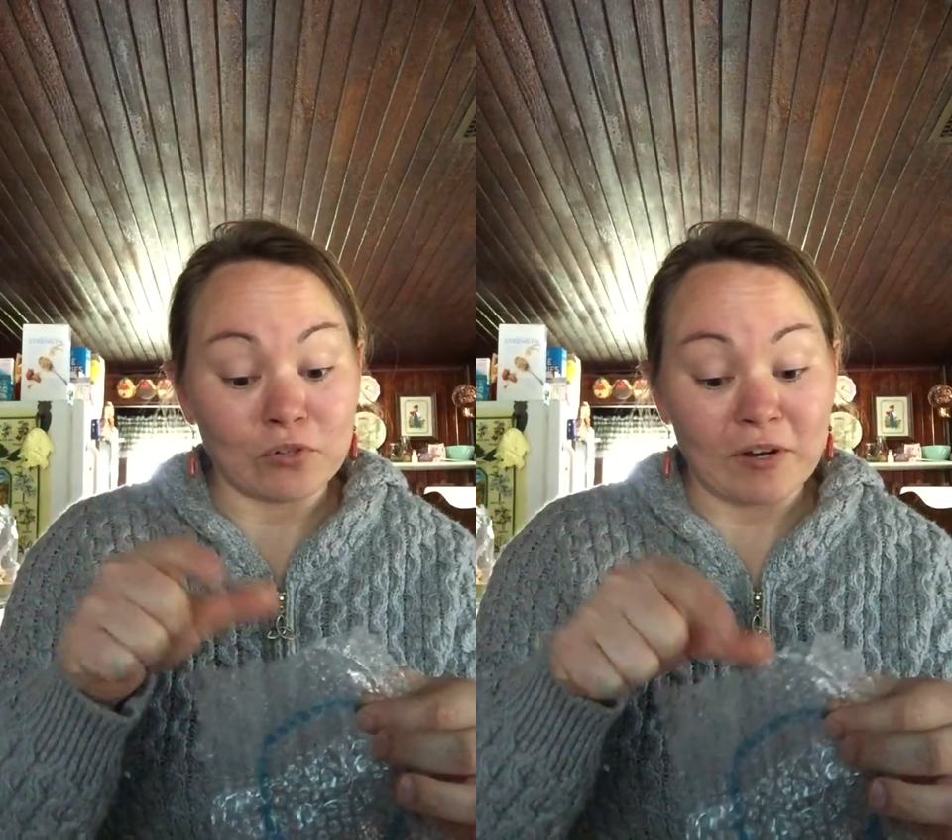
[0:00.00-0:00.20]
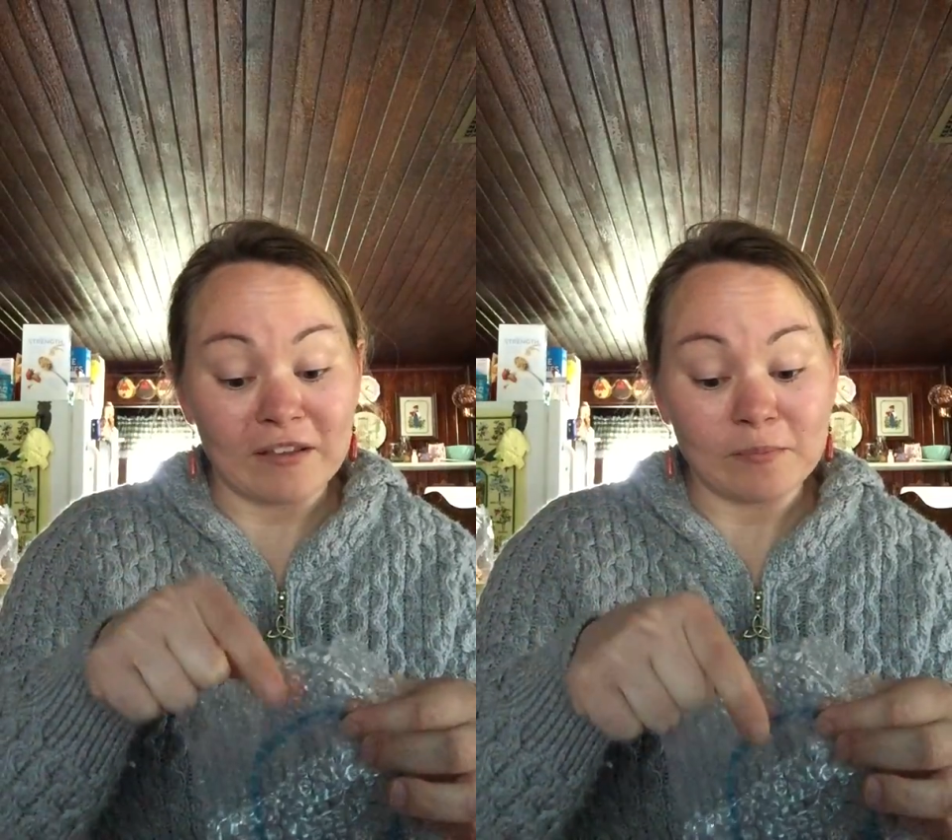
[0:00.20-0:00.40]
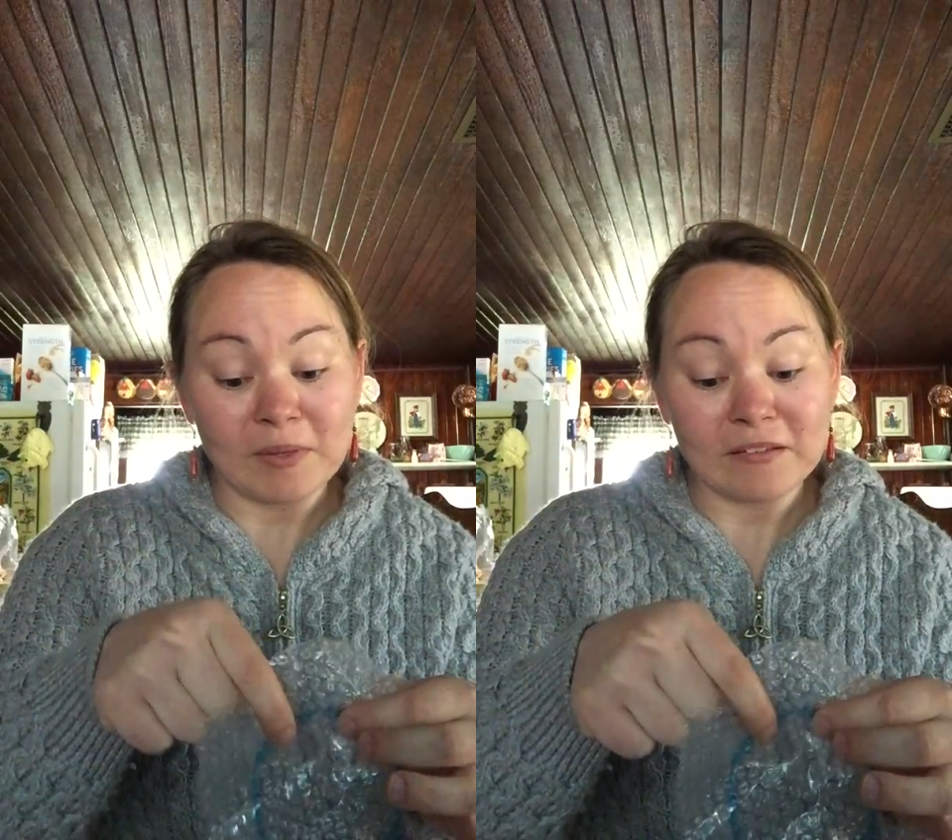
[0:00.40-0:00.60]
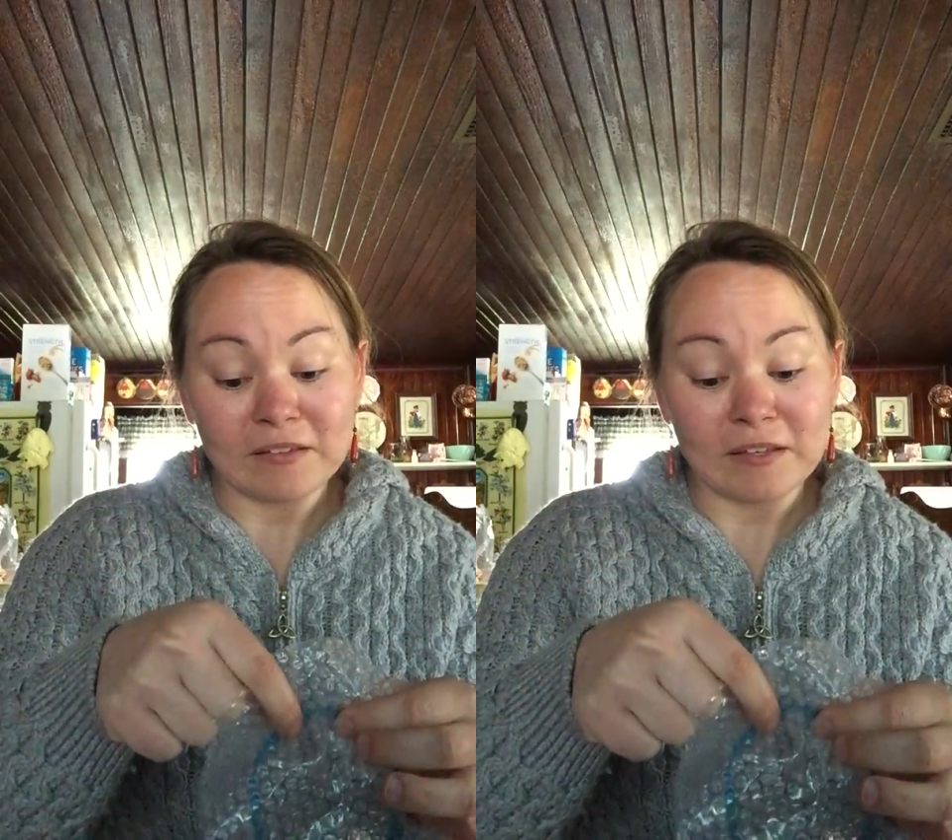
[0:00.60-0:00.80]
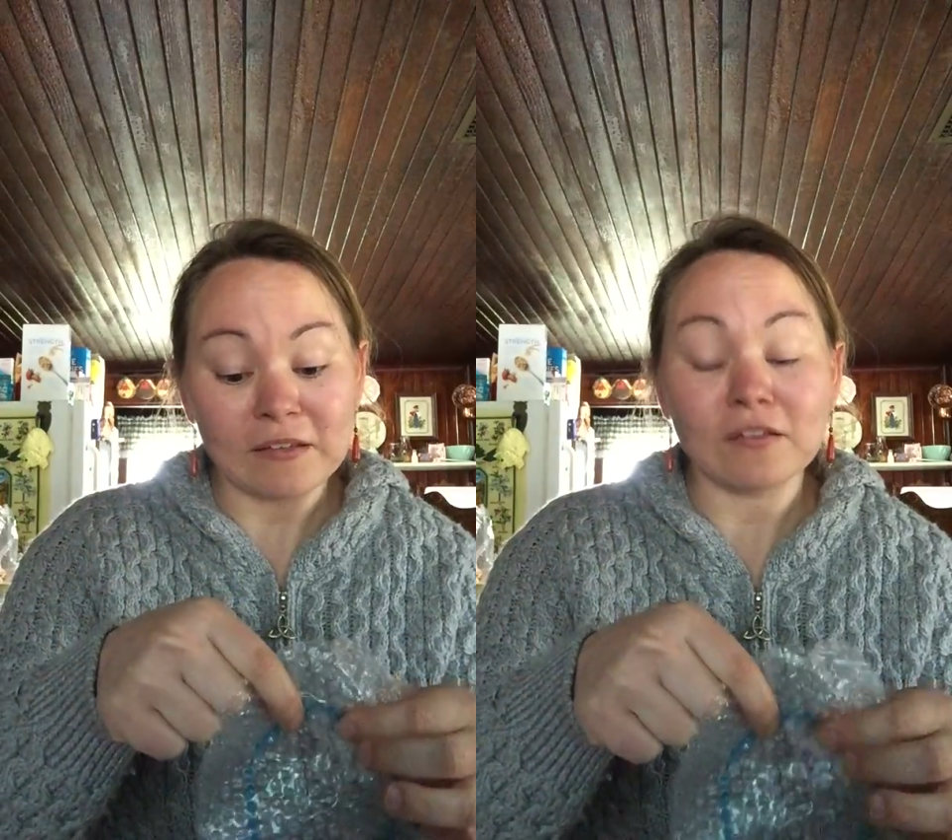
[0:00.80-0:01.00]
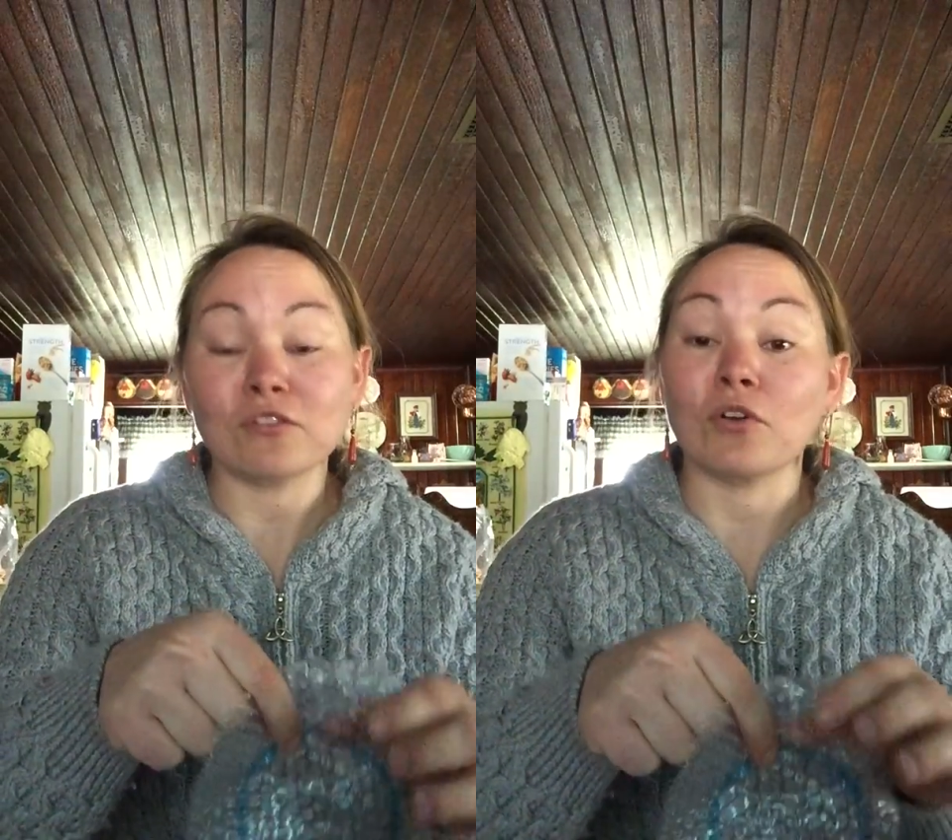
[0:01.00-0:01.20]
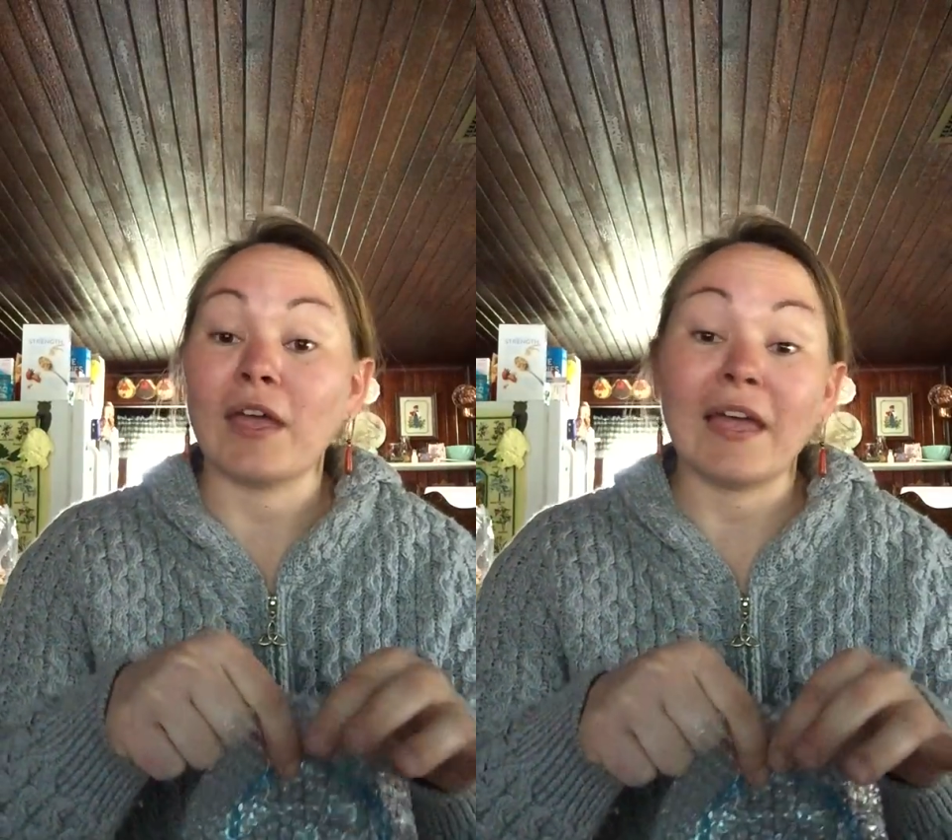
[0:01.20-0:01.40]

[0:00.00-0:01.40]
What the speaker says: grasping skills or